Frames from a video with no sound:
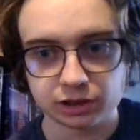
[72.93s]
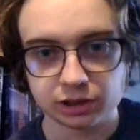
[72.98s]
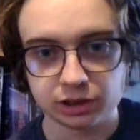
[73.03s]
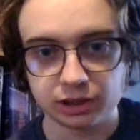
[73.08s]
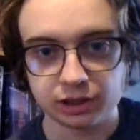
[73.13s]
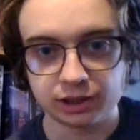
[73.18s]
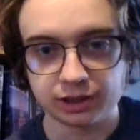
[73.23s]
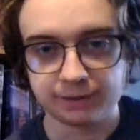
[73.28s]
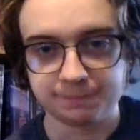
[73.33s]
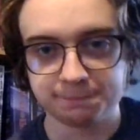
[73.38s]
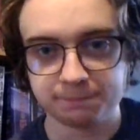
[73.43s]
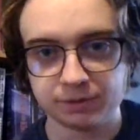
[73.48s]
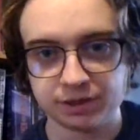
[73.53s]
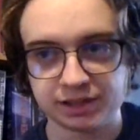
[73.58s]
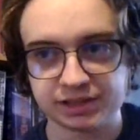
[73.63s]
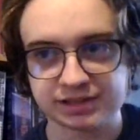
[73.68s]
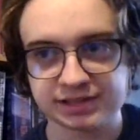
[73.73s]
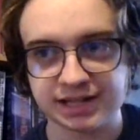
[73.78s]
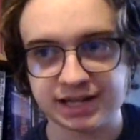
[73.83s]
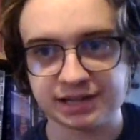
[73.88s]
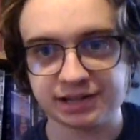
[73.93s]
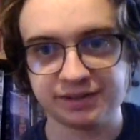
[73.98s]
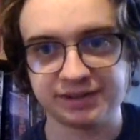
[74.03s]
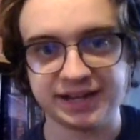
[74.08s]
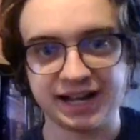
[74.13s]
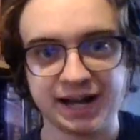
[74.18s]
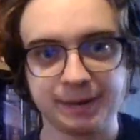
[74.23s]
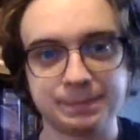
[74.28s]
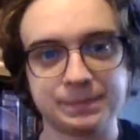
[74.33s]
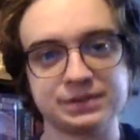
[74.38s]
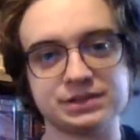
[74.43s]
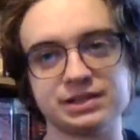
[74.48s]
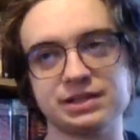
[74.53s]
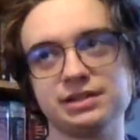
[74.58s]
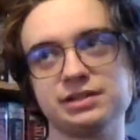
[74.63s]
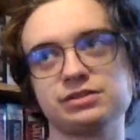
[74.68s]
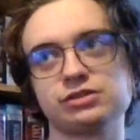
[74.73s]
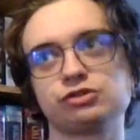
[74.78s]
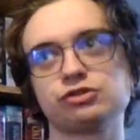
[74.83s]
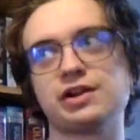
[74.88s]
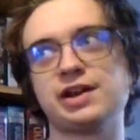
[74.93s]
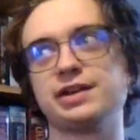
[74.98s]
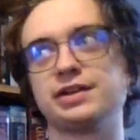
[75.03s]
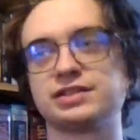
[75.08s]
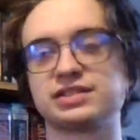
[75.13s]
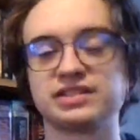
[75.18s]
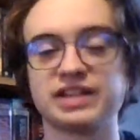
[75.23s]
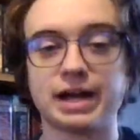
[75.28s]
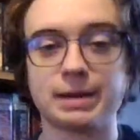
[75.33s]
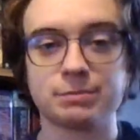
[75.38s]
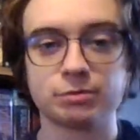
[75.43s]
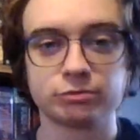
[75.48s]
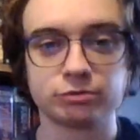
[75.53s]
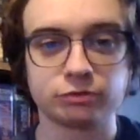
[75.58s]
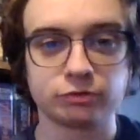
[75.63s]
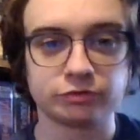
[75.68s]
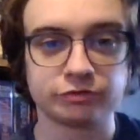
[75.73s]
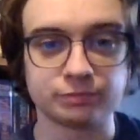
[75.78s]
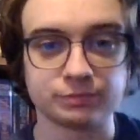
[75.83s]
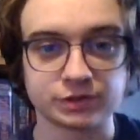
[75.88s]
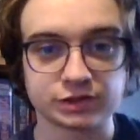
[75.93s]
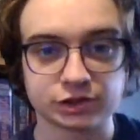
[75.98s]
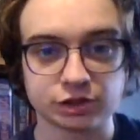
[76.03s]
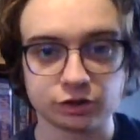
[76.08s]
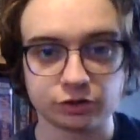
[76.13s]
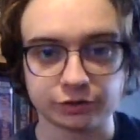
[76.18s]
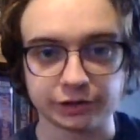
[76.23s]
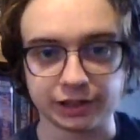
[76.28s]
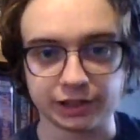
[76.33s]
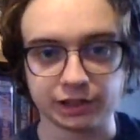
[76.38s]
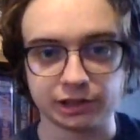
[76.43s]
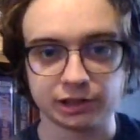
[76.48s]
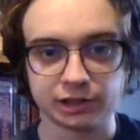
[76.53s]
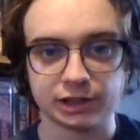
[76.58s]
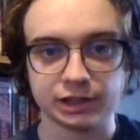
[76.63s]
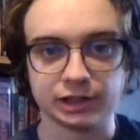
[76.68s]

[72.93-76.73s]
um, but it's kind of the opposite. It's trying to stop a rule from starting,